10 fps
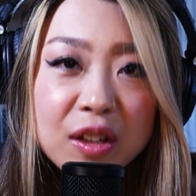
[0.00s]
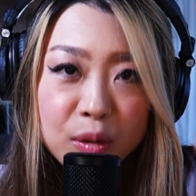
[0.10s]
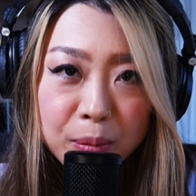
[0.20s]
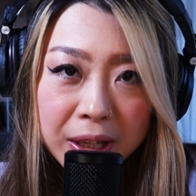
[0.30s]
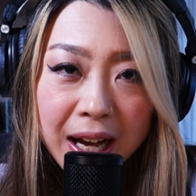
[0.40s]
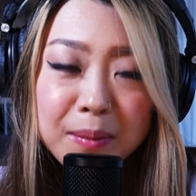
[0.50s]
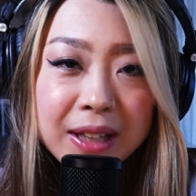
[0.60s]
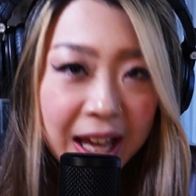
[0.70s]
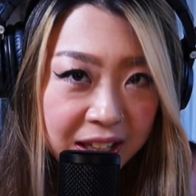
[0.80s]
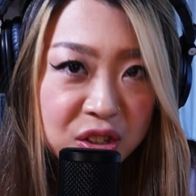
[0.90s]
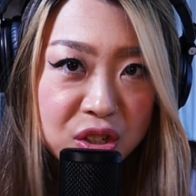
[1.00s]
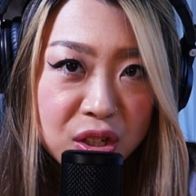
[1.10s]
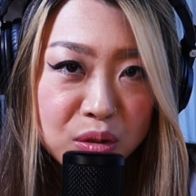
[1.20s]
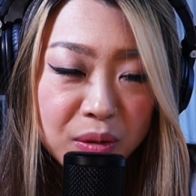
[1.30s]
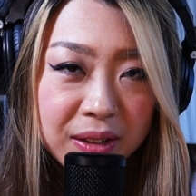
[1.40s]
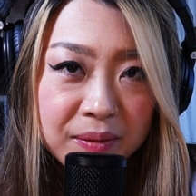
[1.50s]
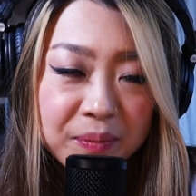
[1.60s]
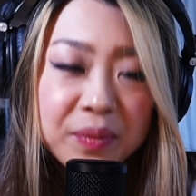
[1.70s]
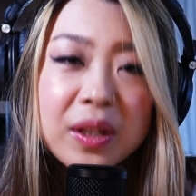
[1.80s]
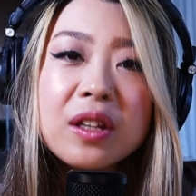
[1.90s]
You become like children.
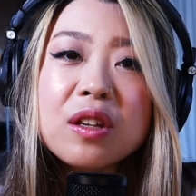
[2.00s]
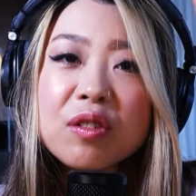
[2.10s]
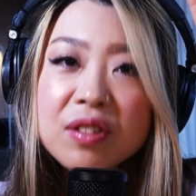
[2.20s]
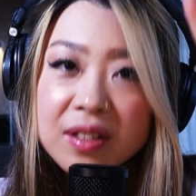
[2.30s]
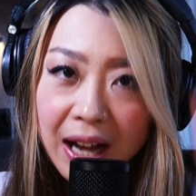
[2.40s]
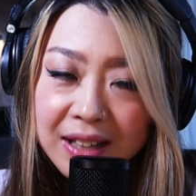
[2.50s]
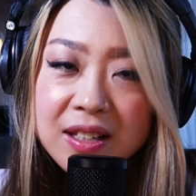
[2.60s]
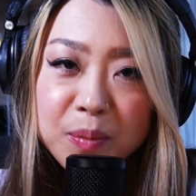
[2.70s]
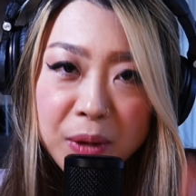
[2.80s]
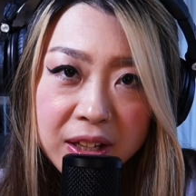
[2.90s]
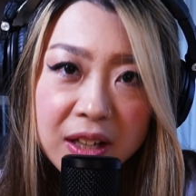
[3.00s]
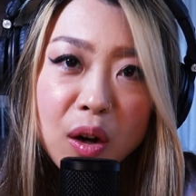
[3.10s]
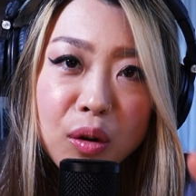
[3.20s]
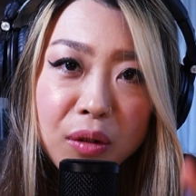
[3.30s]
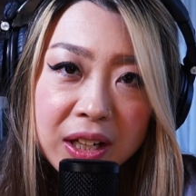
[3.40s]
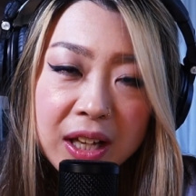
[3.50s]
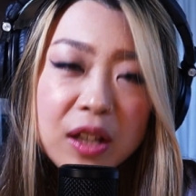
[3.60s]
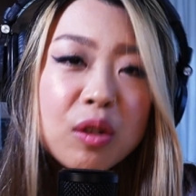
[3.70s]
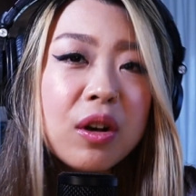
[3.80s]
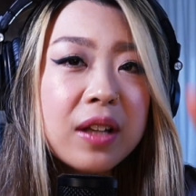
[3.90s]
You start speaking
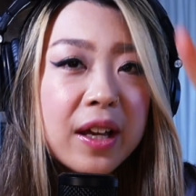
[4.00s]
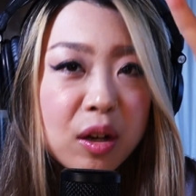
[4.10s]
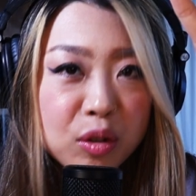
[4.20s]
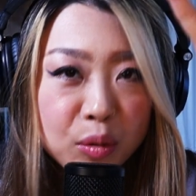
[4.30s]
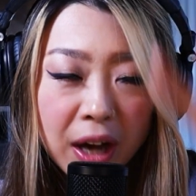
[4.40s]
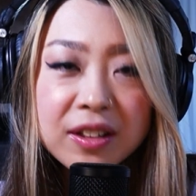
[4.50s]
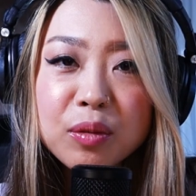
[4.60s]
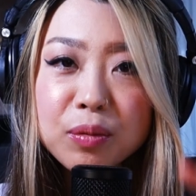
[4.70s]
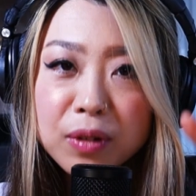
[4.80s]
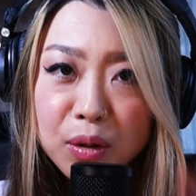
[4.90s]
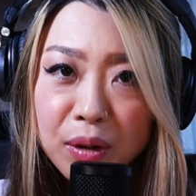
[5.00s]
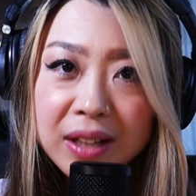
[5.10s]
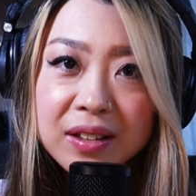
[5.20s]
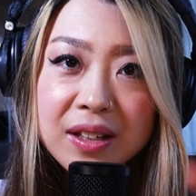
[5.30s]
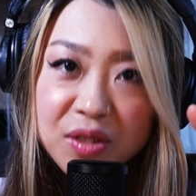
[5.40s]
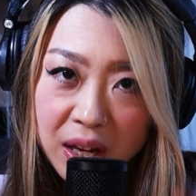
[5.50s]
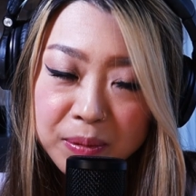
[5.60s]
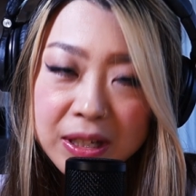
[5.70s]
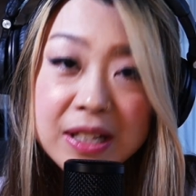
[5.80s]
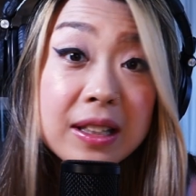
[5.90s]
already, you are like quite fluent in
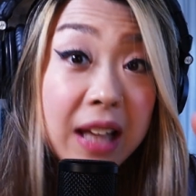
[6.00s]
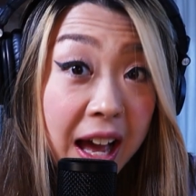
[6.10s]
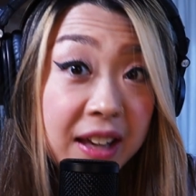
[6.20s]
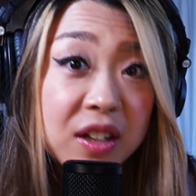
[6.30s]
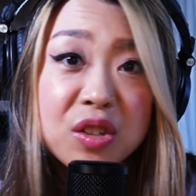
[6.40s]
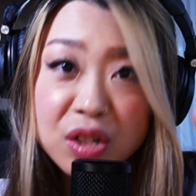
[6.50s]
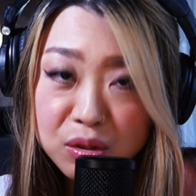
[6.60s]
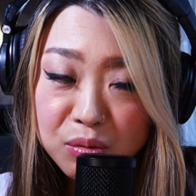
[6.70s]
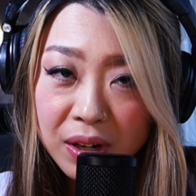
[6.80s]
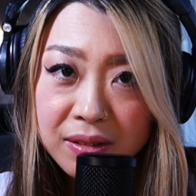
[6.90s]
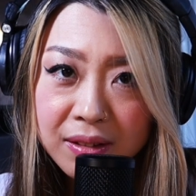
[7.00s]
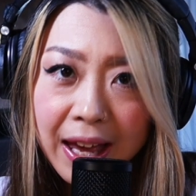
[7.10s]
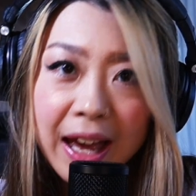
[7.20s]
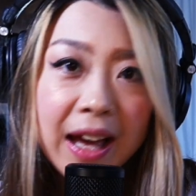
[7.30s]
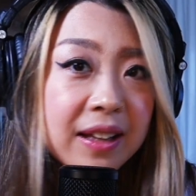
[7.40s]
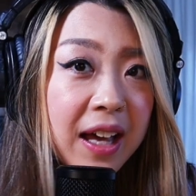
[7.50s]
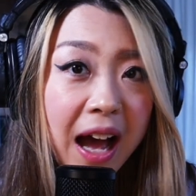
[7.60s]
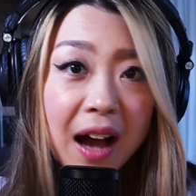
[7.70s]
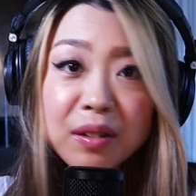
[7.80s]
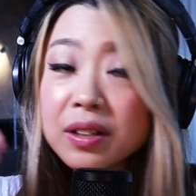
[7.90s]
Japanese, like children. And
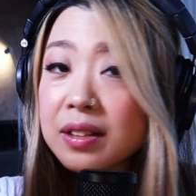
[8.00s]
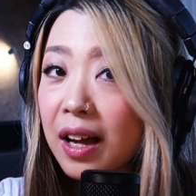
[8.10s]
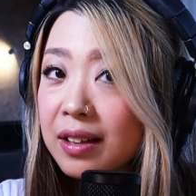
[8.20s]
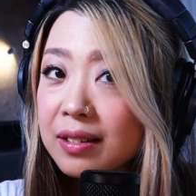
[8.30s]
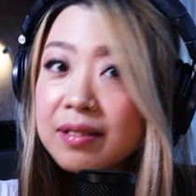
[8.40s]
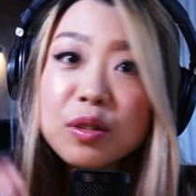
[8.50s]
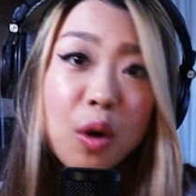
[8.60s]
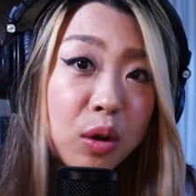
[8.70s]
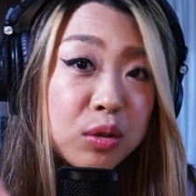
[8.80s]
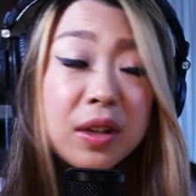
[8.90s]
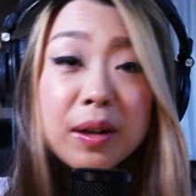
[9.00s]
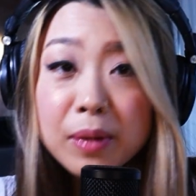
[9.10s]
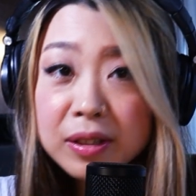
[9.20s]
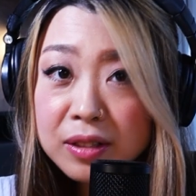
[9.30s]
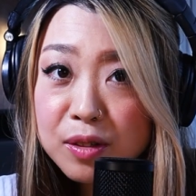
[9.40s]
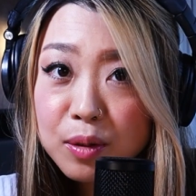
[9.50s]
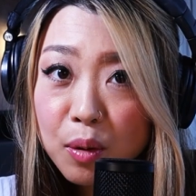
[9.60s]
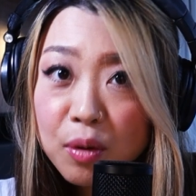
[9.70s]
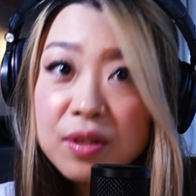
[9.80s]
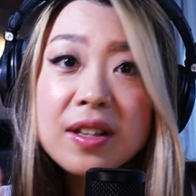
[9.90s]
then after that, go to the elementary
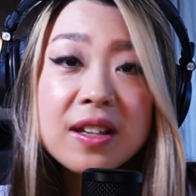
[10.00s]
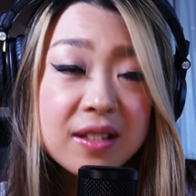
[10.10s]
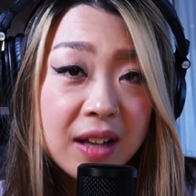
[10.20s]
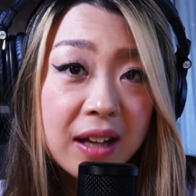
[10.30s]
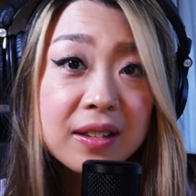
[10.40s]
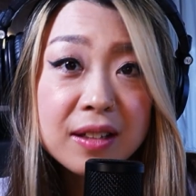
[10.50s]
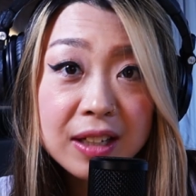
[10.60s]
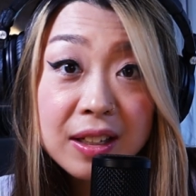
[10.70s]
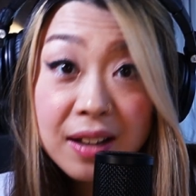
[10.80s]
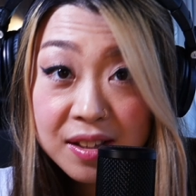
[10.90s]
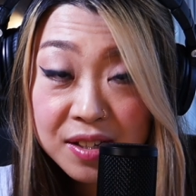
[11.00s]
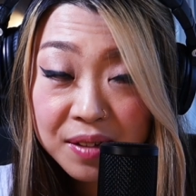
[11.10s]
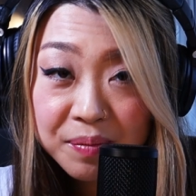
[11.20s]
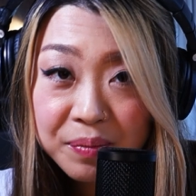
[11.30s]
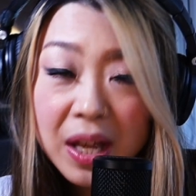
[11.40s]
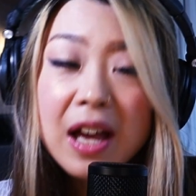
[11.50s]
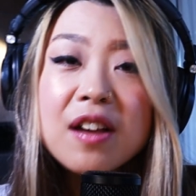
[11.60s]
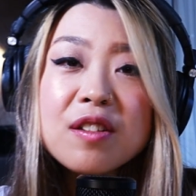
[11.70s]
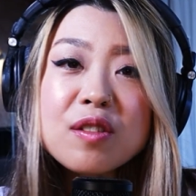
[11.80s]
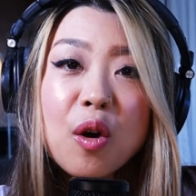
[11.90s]
school, they start learning kanji.
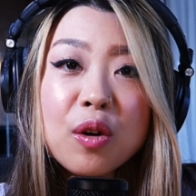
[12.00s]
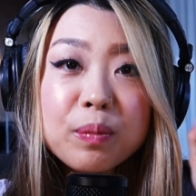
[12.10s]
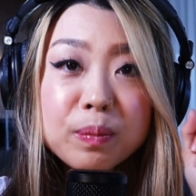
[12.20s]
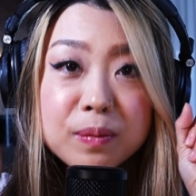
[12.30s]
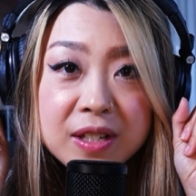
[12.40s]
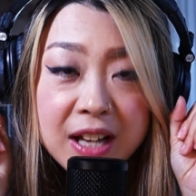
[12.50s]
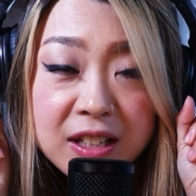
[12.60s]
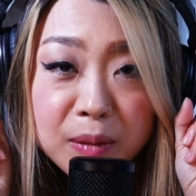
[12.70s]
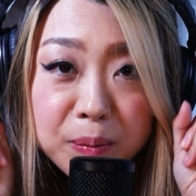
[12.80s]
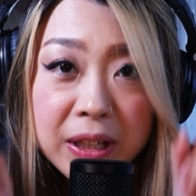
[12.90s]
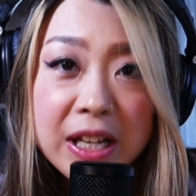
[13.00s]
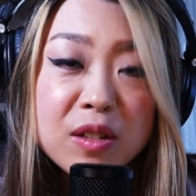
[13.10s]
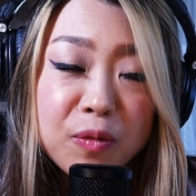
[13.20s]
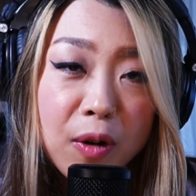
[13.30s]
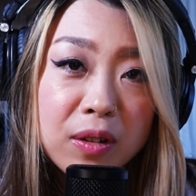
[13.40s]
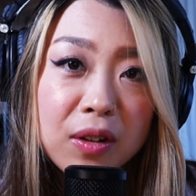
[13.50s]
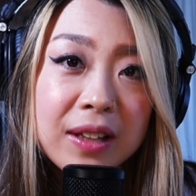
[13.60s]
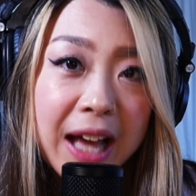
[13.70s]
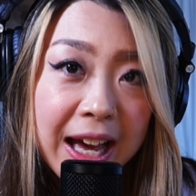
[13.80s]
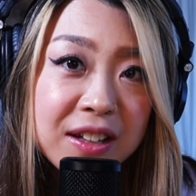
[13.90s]
So just please follow,
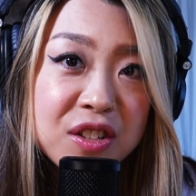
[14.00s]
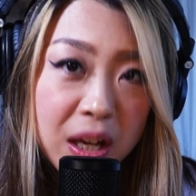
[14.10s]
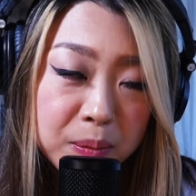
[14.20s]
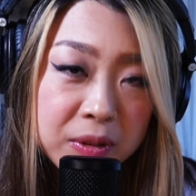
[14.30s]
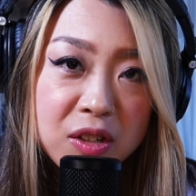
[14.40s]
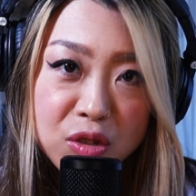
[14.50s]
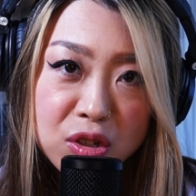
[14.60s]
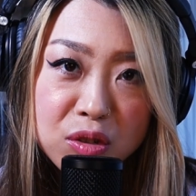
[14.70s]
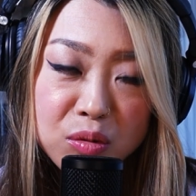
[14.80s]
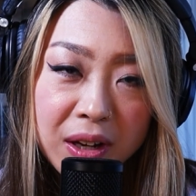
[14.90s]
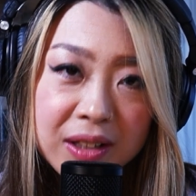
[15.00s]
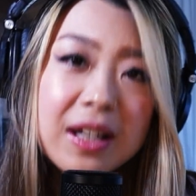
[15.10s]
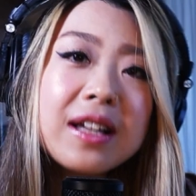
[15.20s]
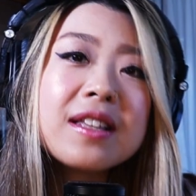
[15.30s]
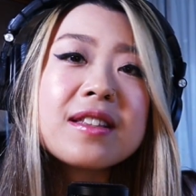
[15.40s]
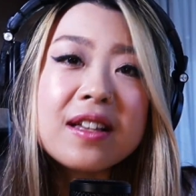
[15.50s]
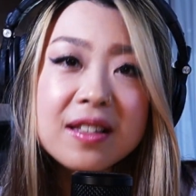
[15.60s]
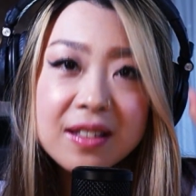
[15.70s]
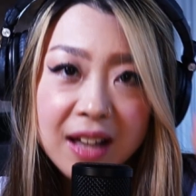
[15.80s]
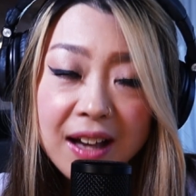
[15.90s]
like Japanese children, they
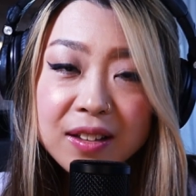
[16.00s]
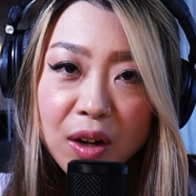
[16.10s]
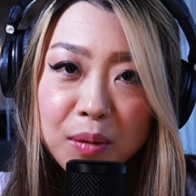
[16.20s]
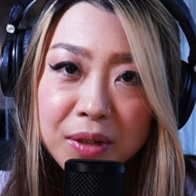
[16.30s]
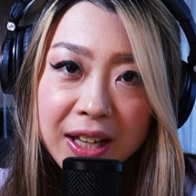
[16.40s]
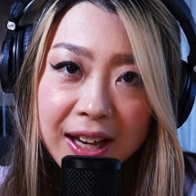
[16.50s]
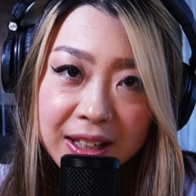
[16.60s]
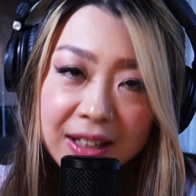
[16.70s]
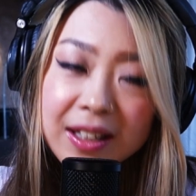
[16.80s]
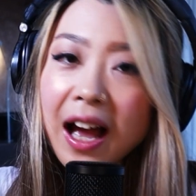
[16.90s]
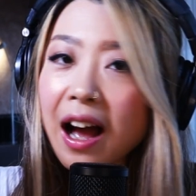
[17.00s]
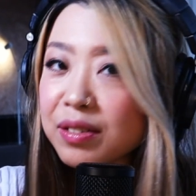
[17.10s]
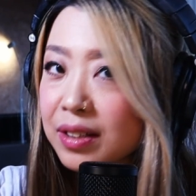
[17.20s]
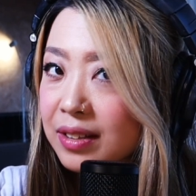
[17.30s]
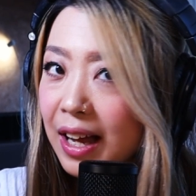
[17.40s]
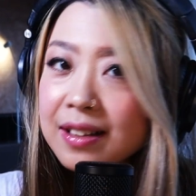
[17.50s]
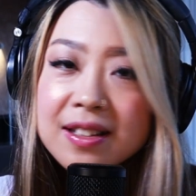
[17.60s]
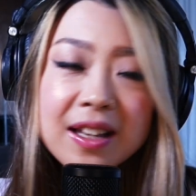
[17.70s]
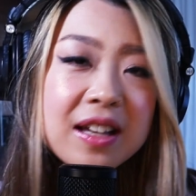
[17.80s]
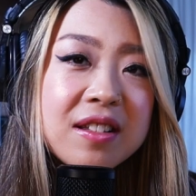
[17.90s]
start communicating, after that,
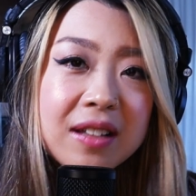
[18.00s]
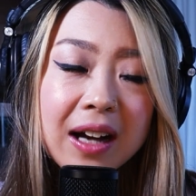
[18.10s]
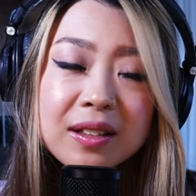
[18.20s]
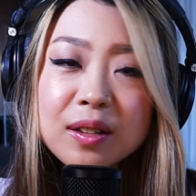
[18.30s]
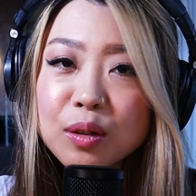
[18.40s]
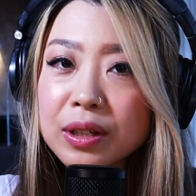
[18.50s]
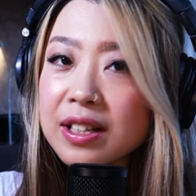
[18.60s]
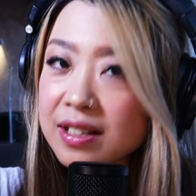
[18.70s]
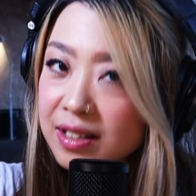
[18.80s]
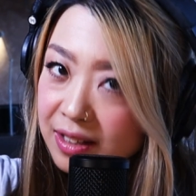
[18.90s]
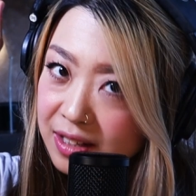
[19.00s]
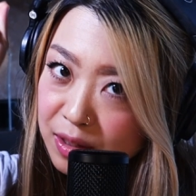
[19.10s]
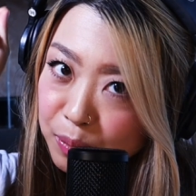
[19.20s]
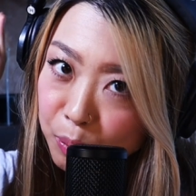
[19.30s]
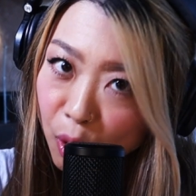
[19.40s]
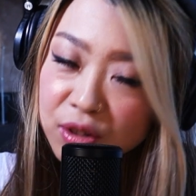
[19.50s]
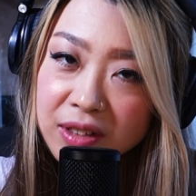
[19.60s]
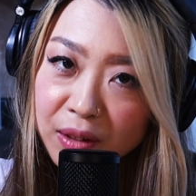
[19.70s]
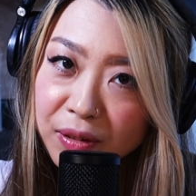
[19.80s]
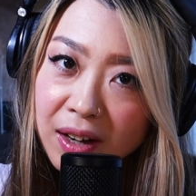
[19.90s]
they start doing this
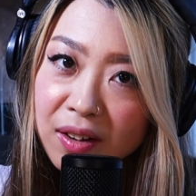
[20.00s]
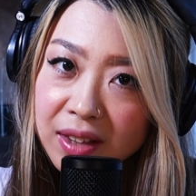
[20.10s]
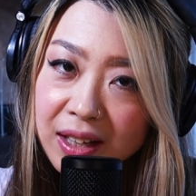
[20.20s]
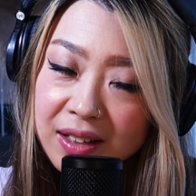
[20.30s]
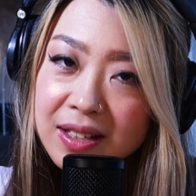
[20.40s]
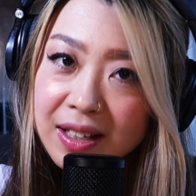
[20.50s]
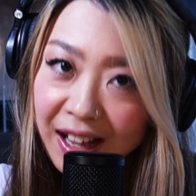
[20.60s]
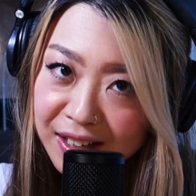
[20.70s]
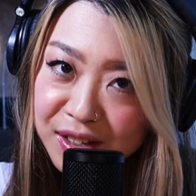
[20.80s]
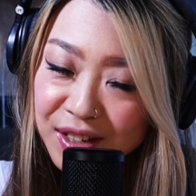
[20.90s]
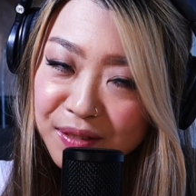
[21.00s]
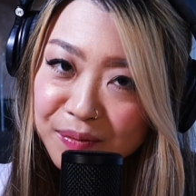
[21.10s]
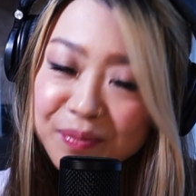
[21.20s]
most difficult things, kanji.